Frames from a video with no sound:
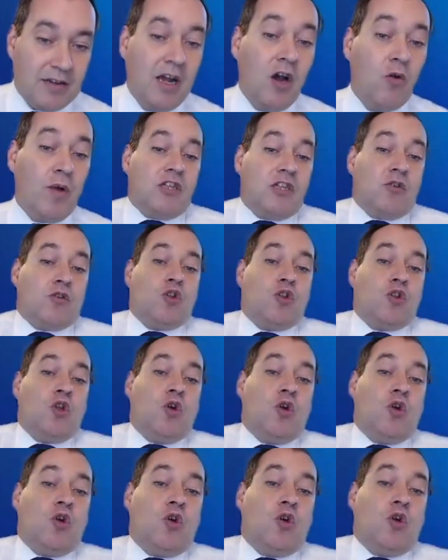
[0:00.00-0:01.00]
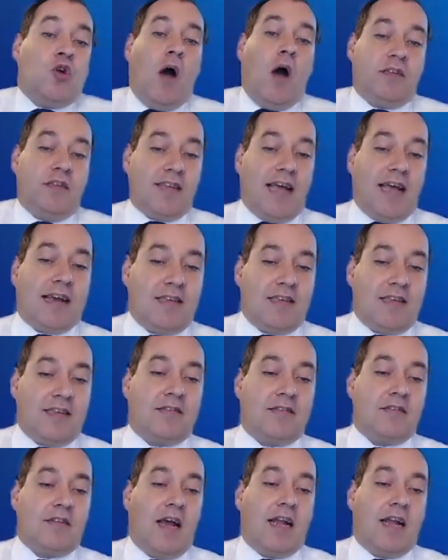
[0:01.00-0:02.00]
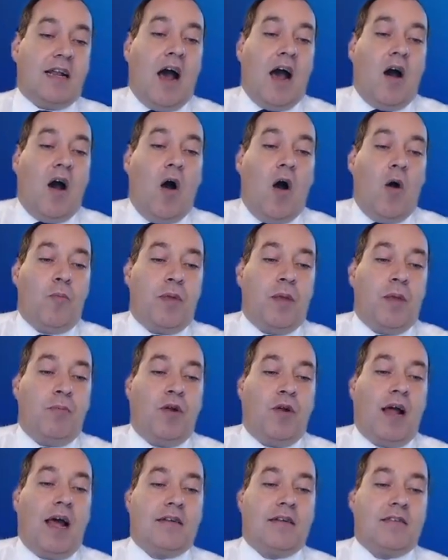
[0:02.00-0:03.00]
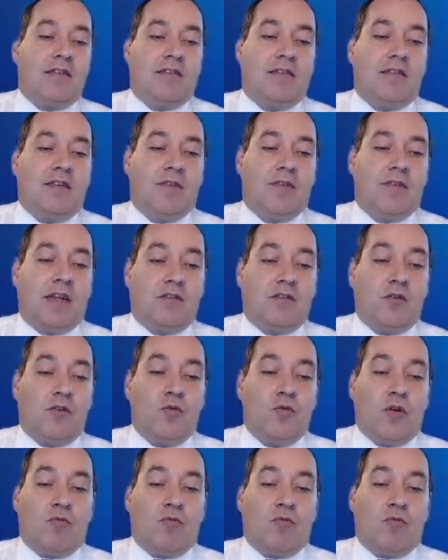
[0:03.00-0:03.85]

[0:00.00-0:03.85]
we actually don't know how it is accessed and how people are accessing that.